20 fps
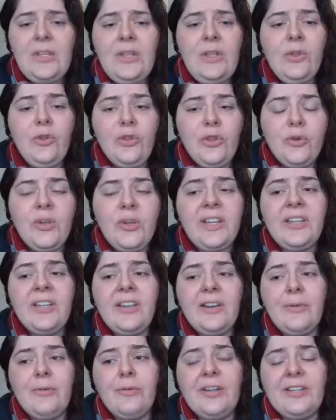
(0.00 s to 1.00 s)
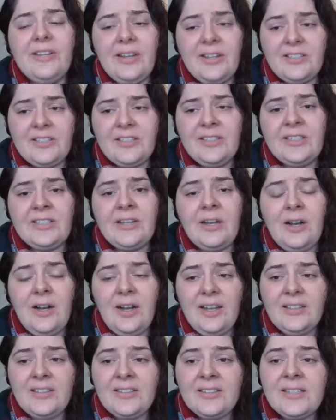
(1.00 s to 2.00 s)
you can get a reduction in
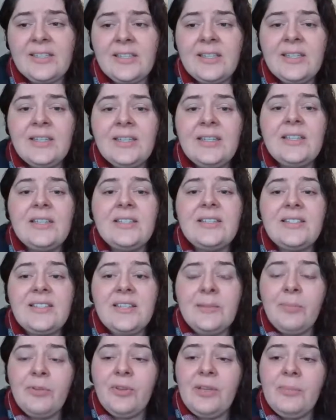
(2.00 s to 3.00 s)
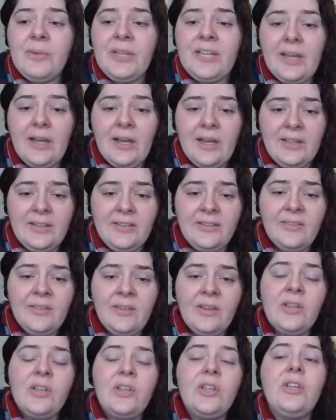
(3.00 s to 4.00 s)
cost simply because
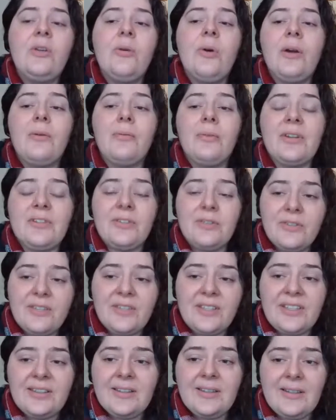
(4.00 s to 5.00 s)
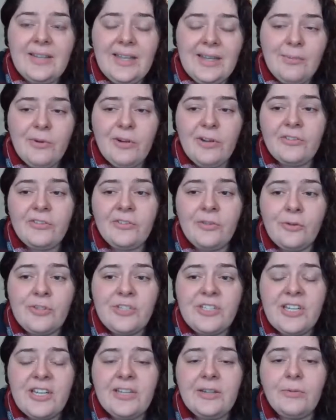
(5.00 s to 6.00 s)
you are reducing the labor
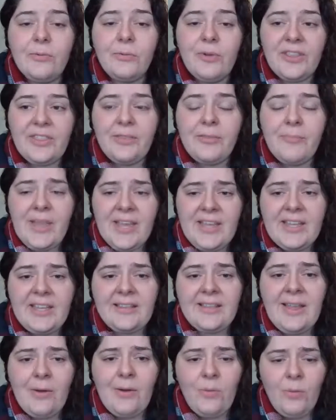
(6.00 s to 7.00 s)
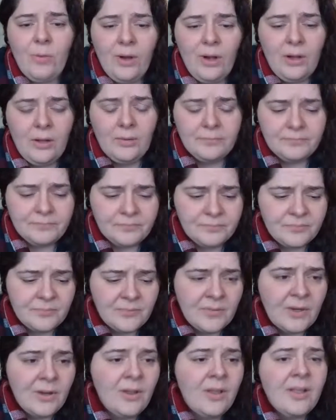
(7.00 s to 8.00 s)
associated with making that wall.
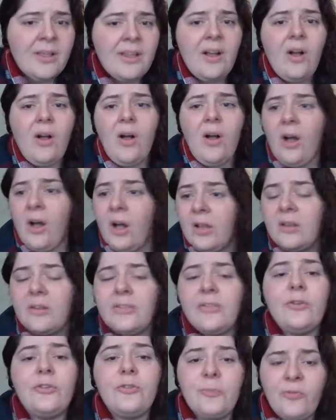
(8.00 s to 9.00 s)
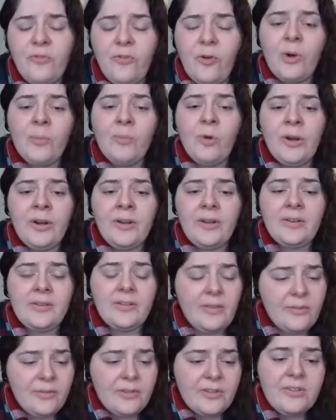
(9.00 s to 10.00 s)
All of those formwork,
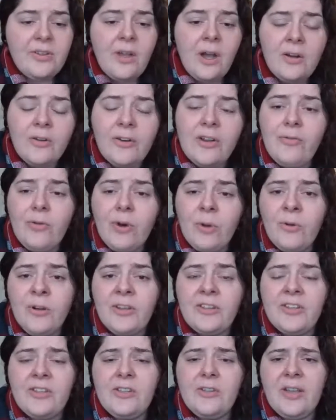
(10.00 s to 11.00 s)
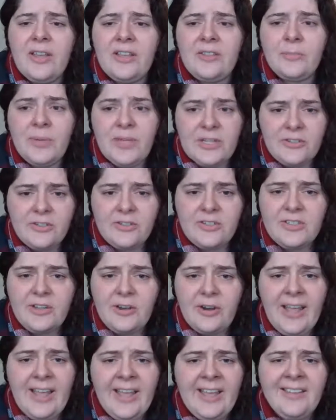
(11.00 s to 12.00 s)
the concrete formwork that you guys pictured in
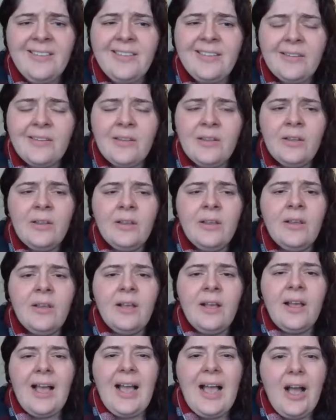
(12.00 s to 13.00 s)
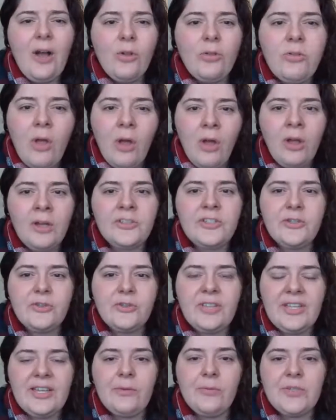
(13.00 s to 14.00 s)
your heads, how long do you
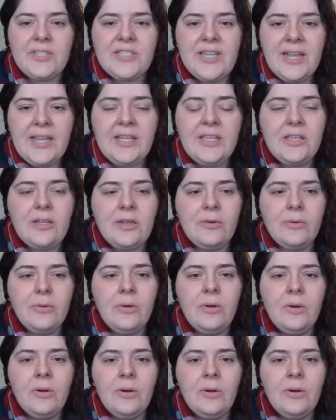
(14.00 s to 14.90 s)
think it would take you